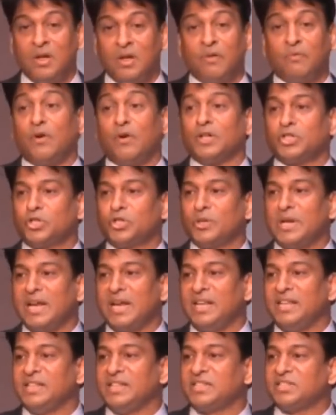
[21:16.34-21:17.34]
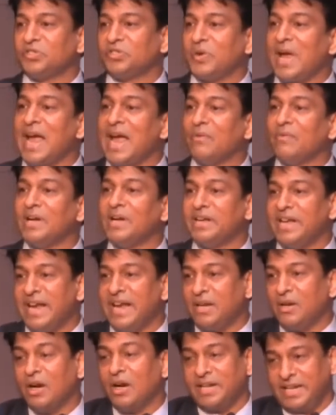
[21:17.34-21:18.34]
Fortunately, this Tran 1
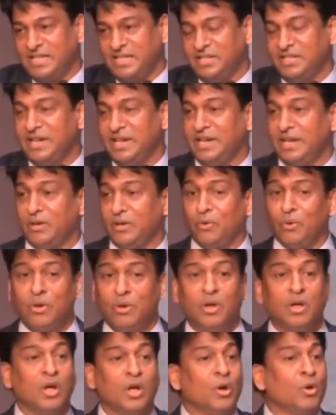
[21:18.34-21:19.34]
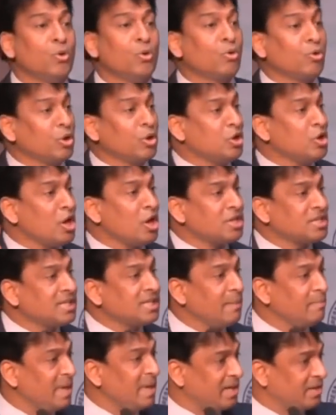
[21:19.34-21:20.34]
date got extended. Who could not
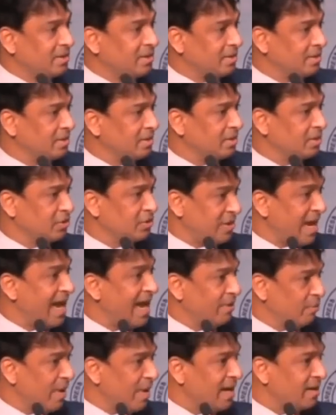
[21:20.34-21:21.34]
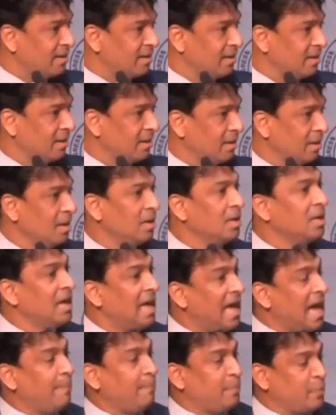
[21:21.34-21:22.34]
submit Tran 1
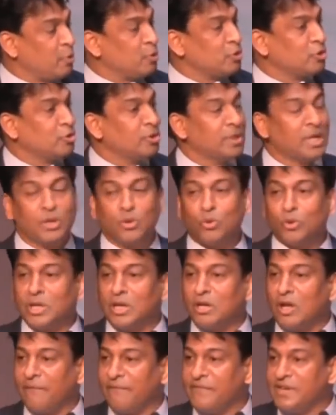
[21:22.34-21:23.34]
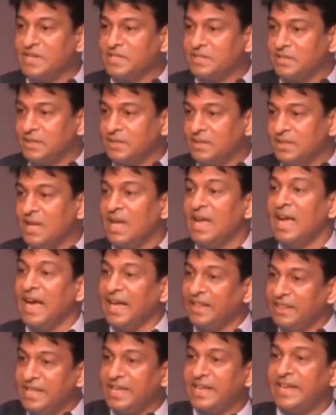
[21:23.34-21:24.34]
approached to the nodal officer,
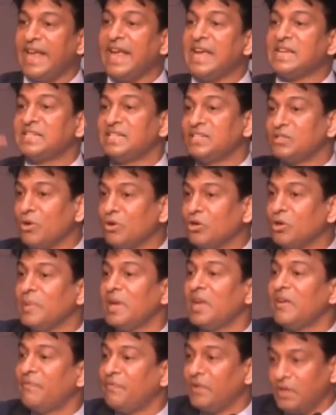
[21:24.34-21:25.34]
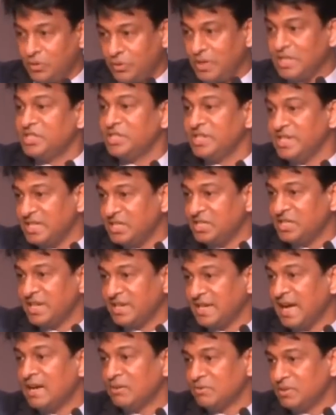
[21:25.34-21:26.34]
and their case is going to be referred to the
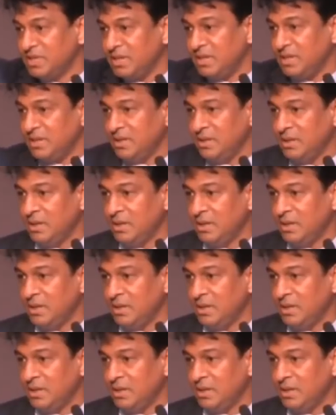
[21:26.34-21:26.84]
GST Council.